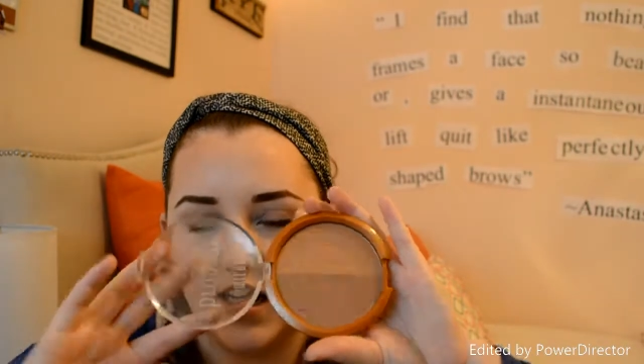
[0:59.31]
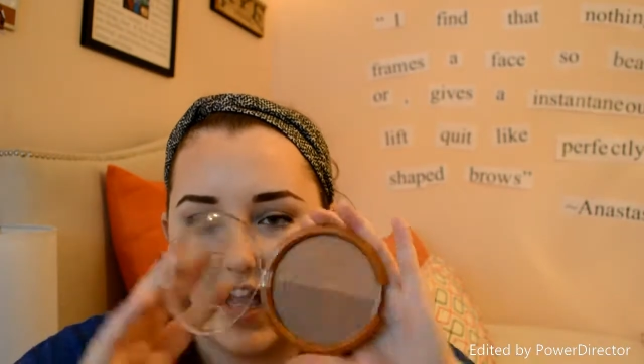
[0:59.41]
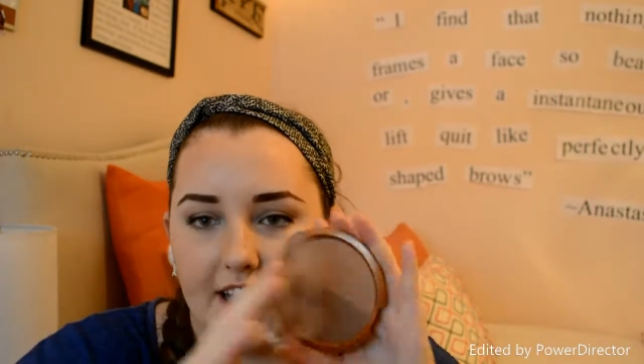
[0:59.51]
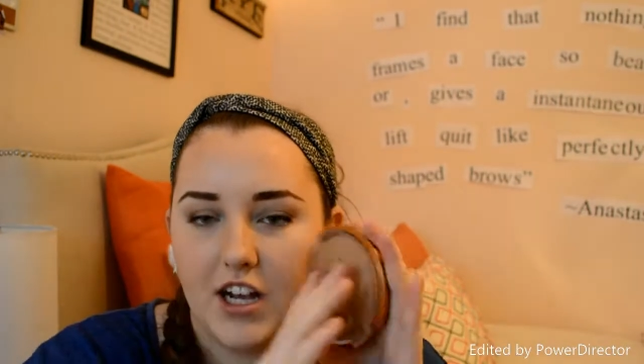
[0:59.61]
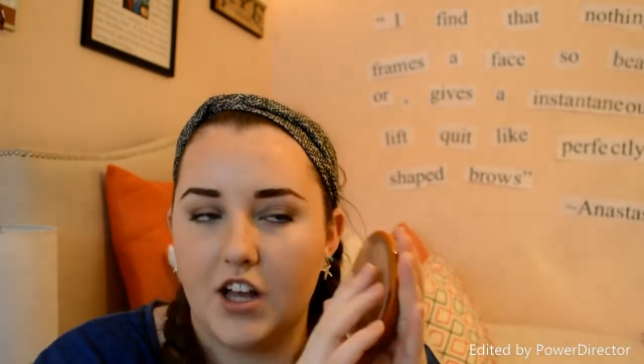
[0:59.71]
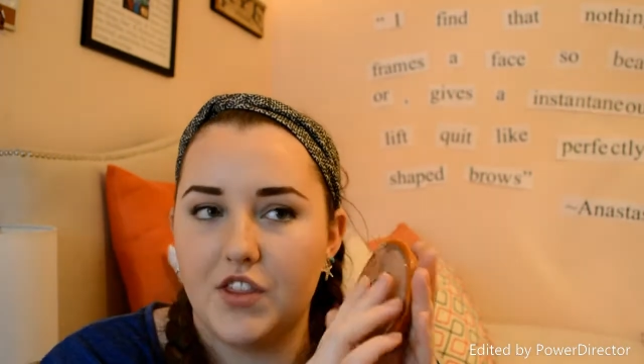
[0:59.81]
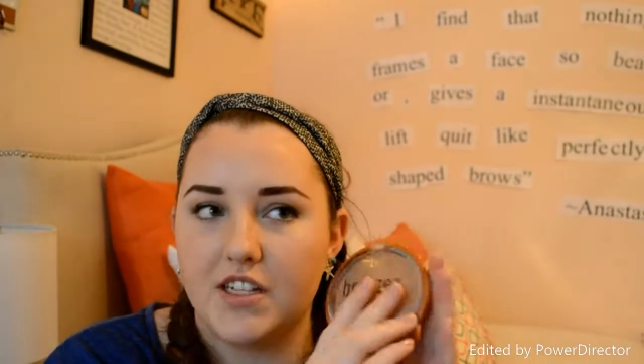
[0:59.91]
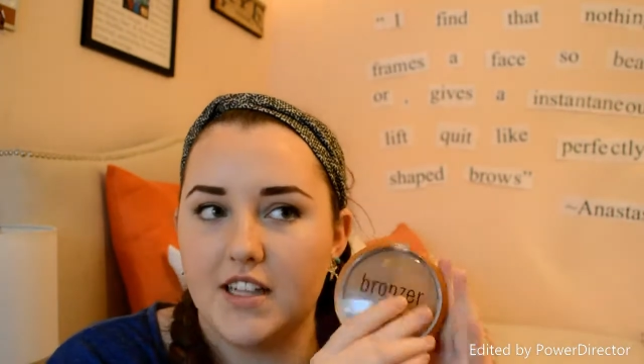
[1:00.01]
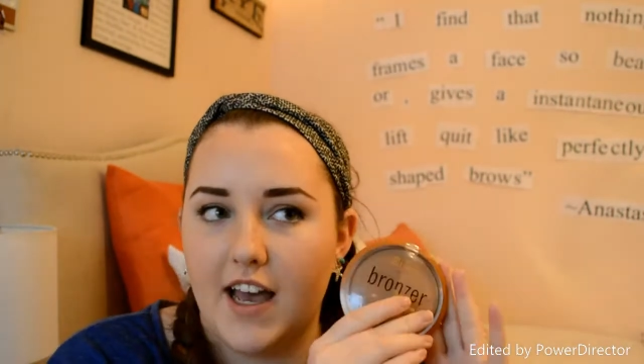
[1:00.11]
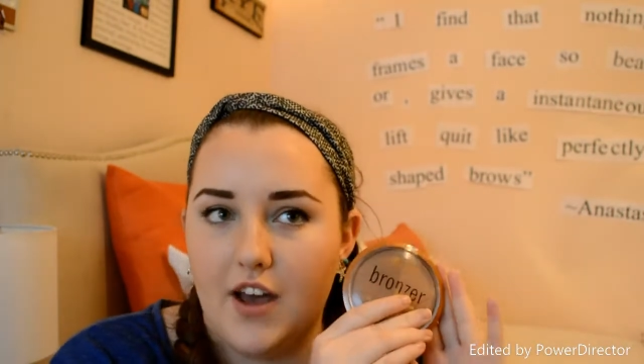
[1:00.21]
I got
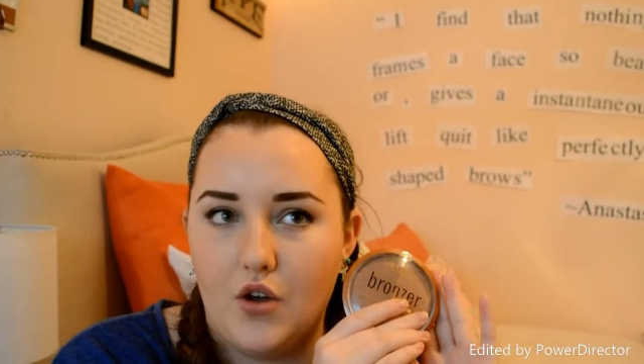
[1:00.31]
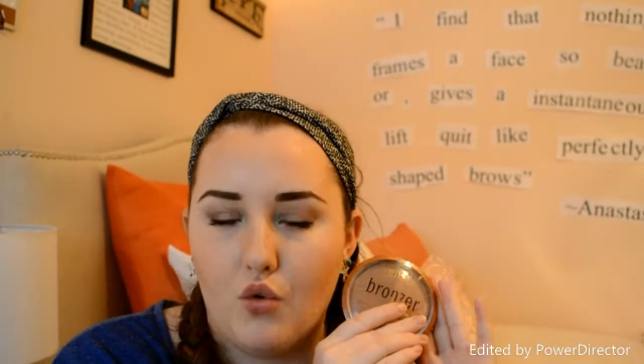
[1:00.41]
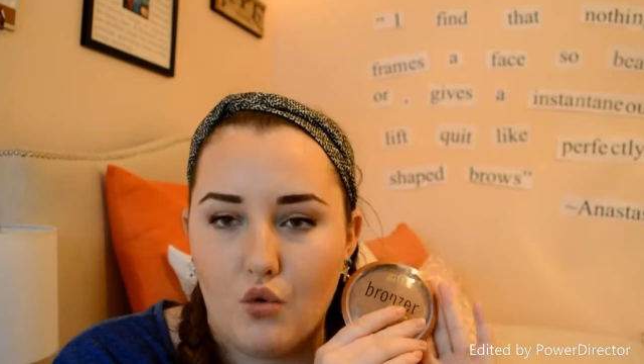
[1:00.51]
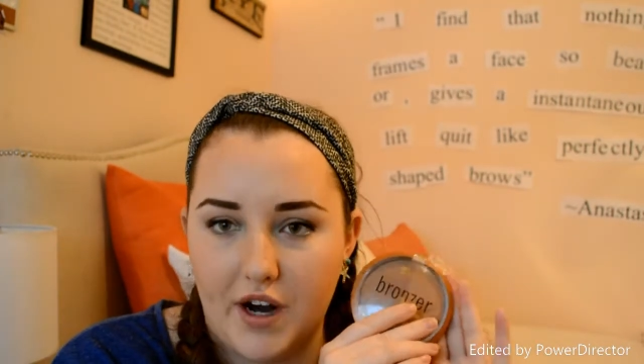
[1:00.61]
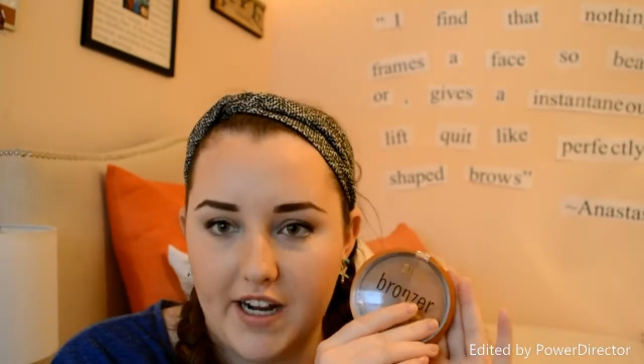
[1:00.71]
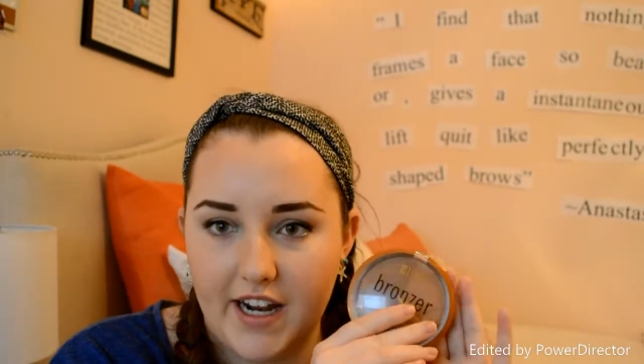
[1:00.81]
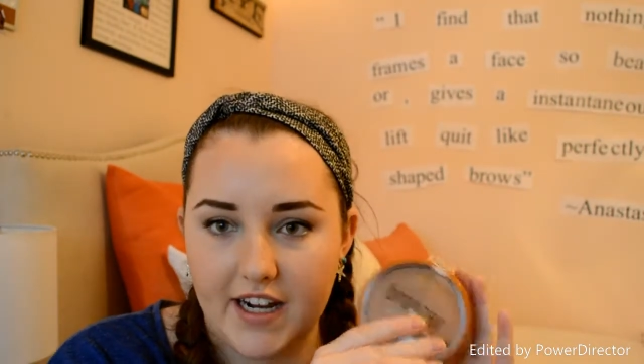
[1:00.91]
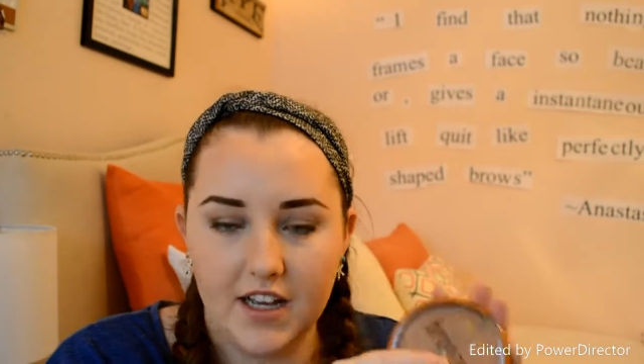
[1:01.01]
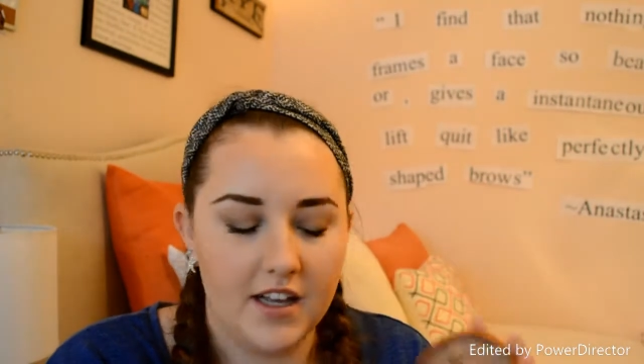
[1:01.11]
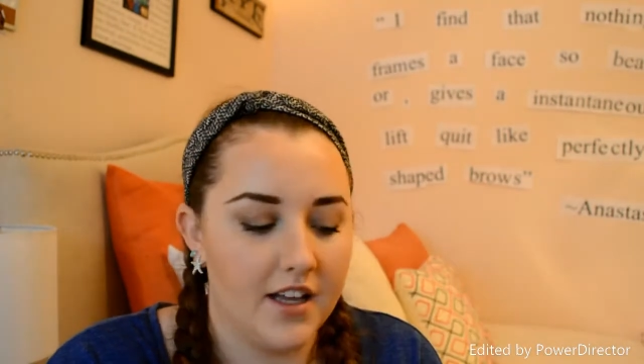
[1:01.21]
this at Rite
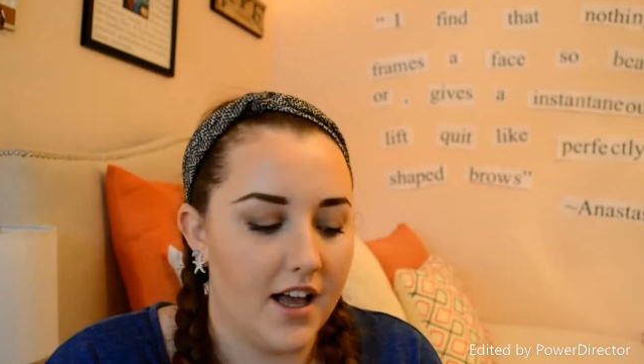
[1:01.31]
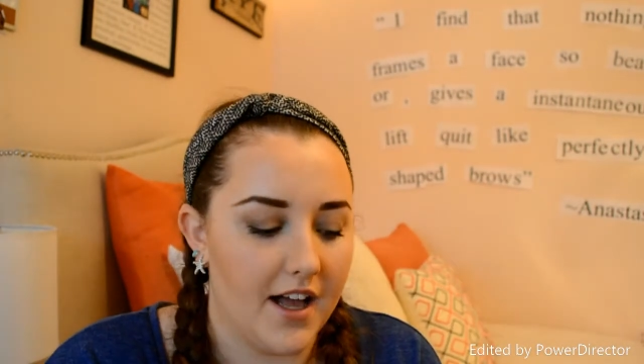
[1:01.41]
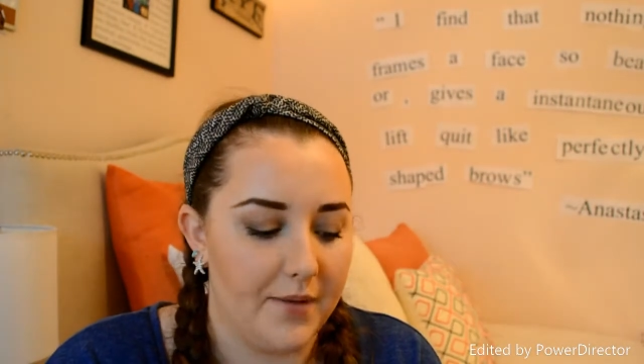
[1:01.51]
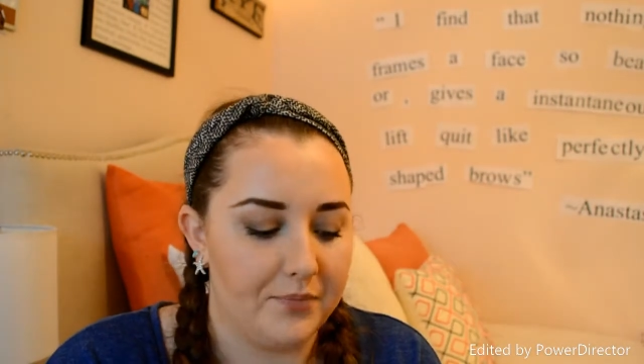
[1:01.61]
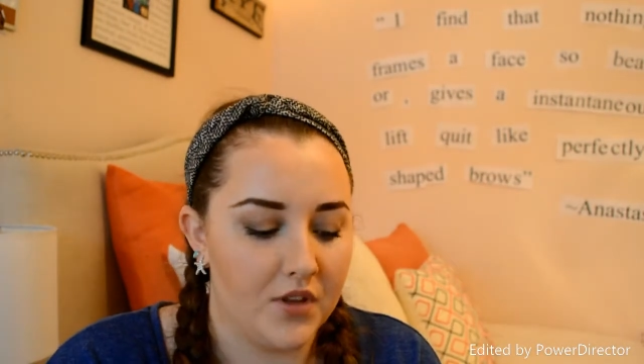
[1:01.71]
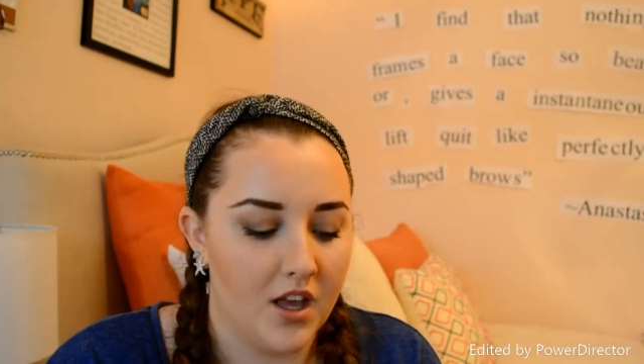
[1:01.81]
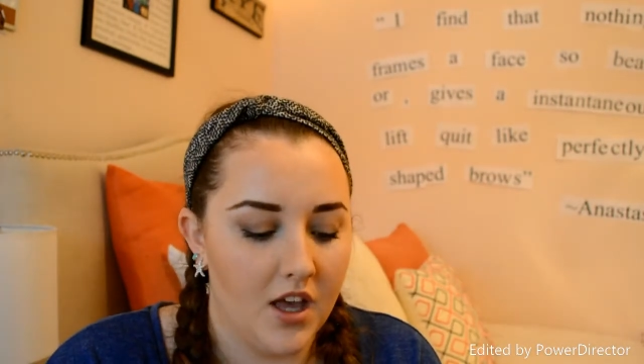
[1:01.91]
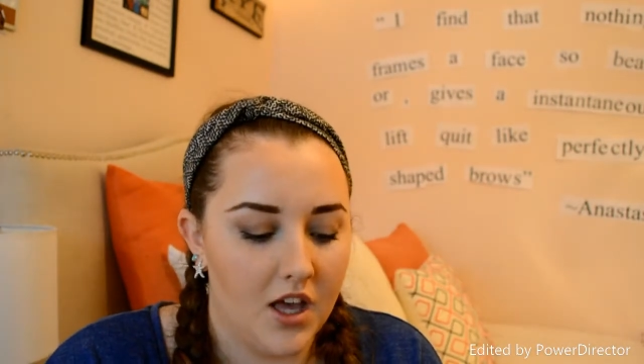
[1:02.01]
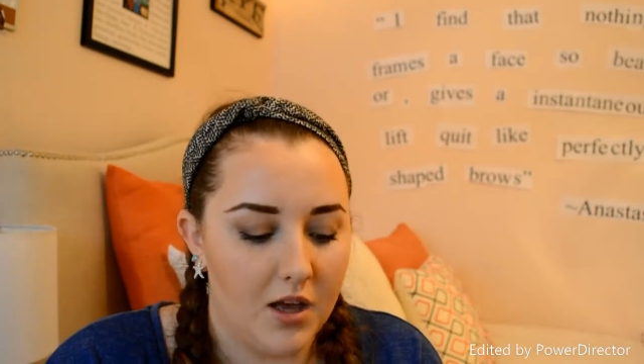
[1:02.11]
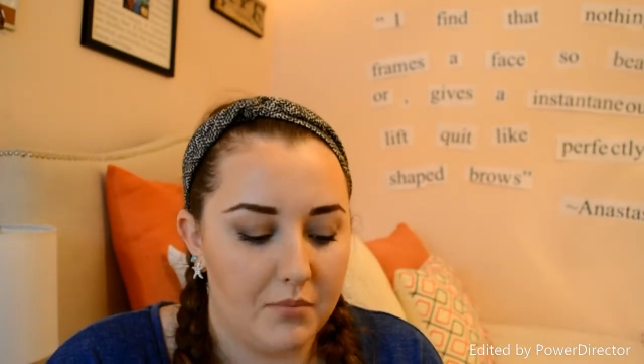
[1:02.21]
Aid.
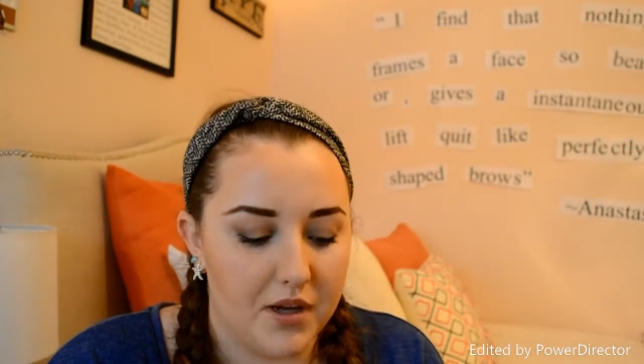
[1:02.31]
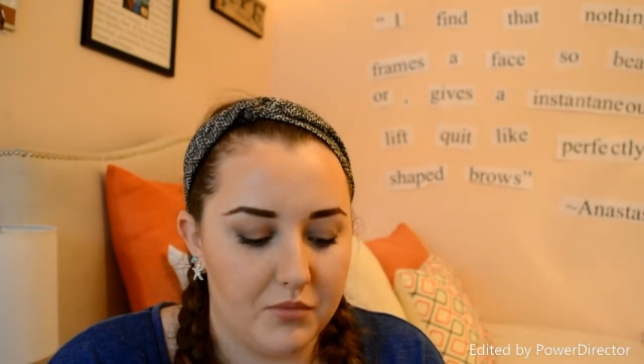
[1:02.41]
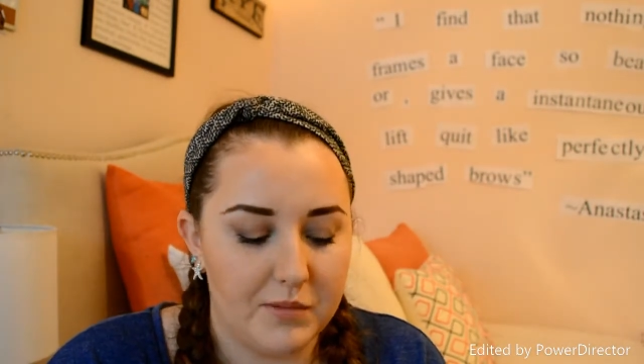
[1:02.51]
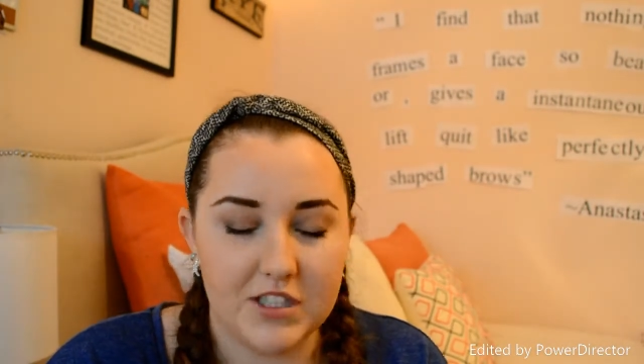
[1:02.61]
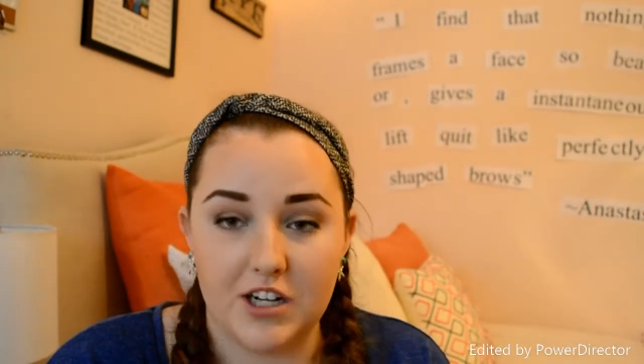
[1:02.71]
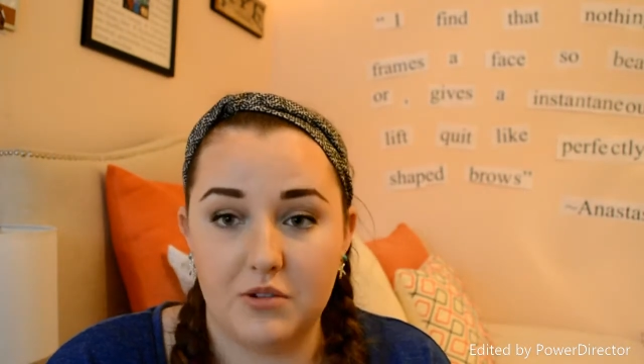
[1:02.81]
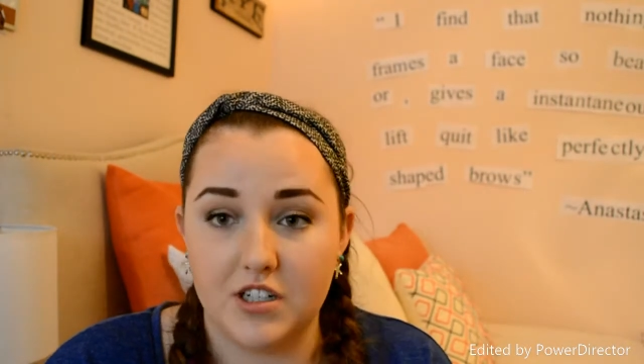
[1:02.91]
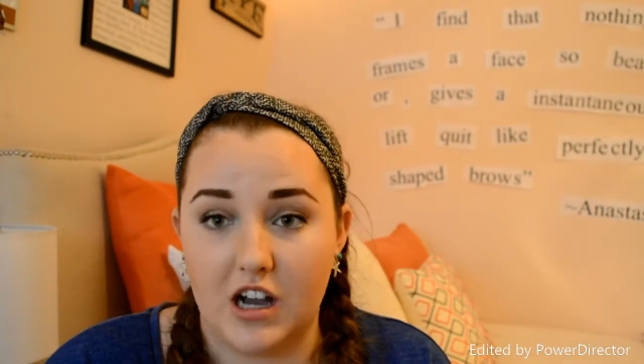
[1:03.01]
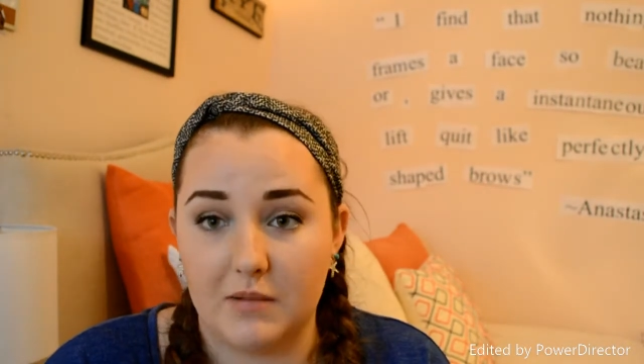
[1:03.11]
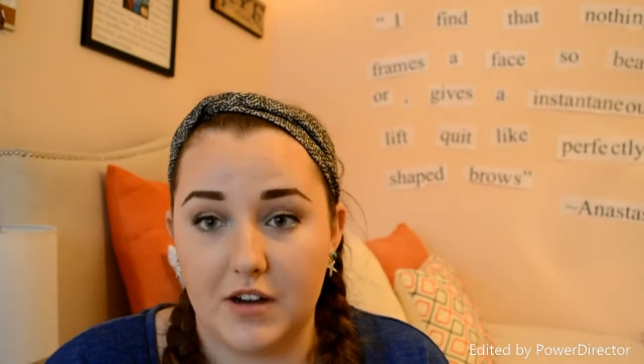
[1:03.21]
But pretty much I don't
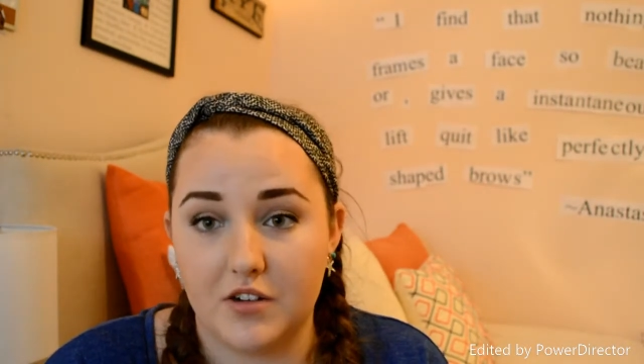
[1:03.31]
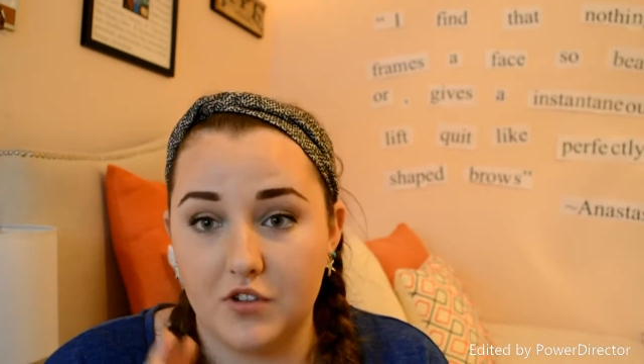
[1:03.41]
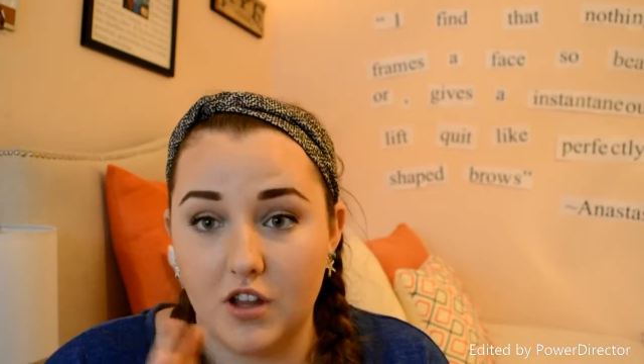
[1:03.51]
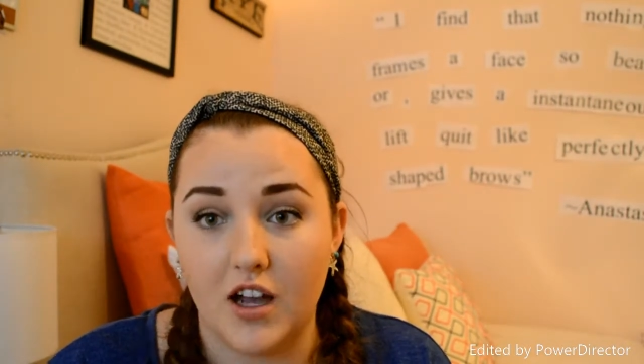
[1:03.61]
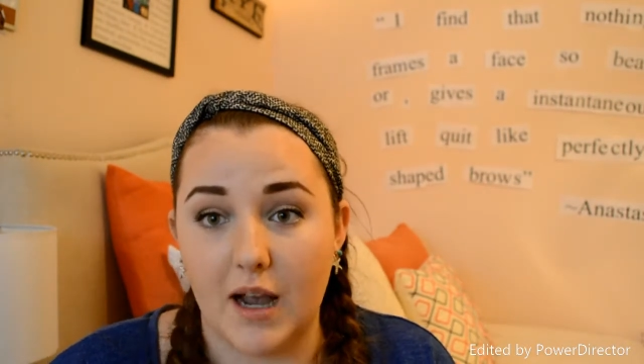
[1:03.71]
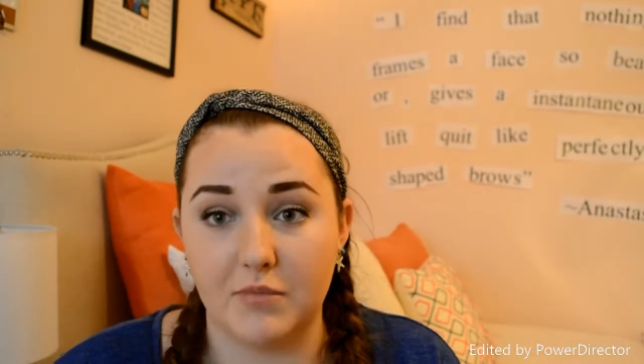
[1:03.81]
want to talk about it for long.